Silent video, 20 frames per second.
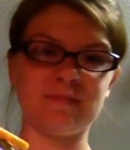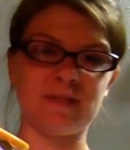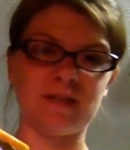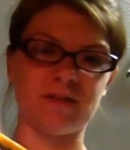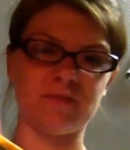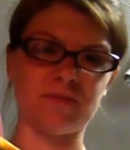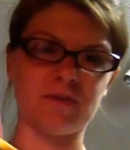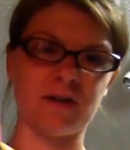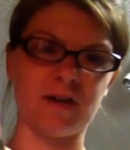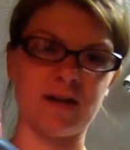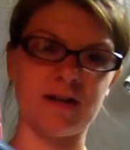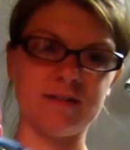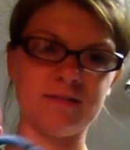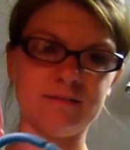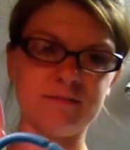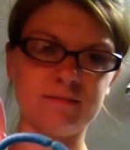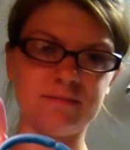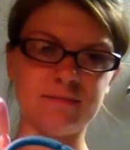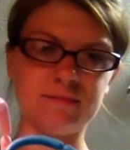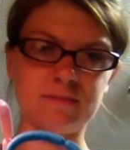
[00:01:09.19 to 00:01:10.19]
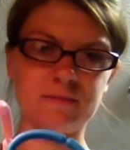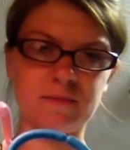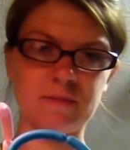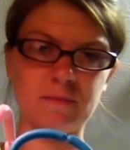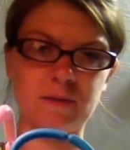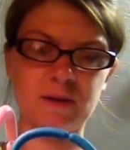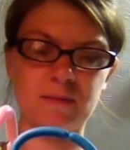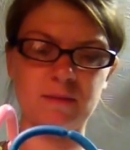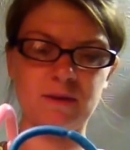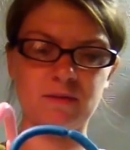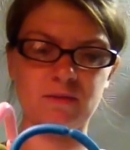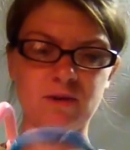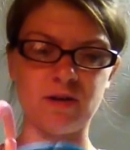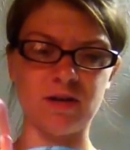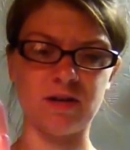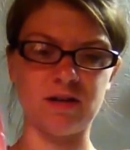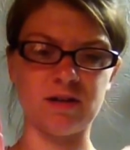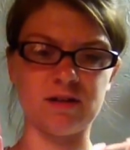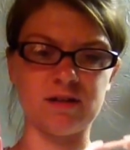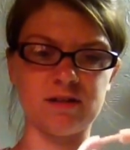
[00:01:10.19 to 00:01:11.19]
I've got the baby
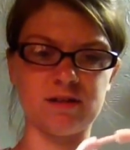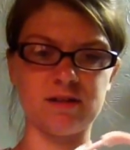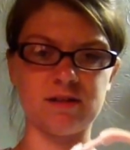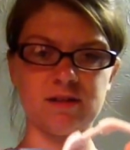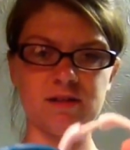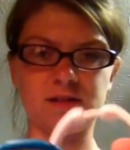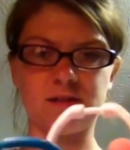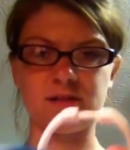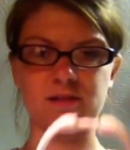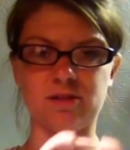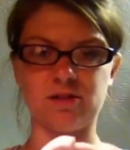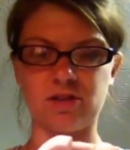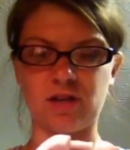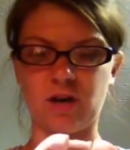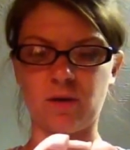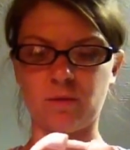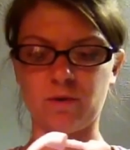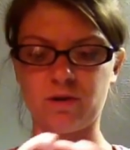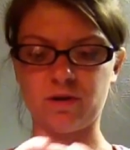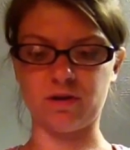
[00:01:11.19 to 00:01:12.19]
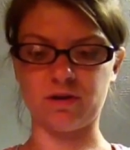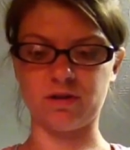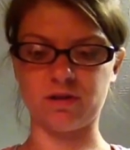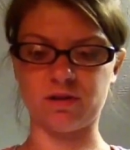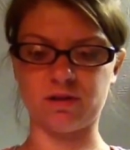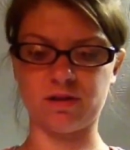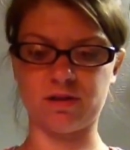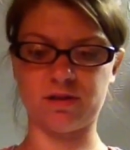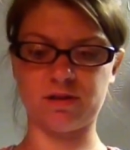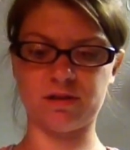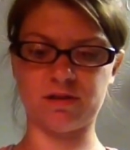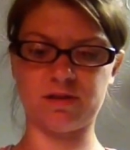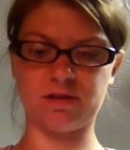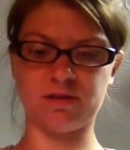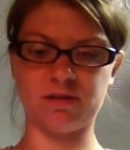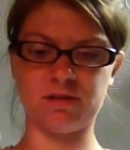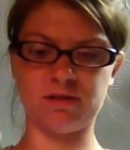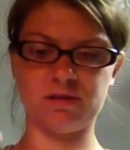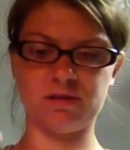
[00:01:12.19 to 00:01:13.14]
rings, the shower hooks,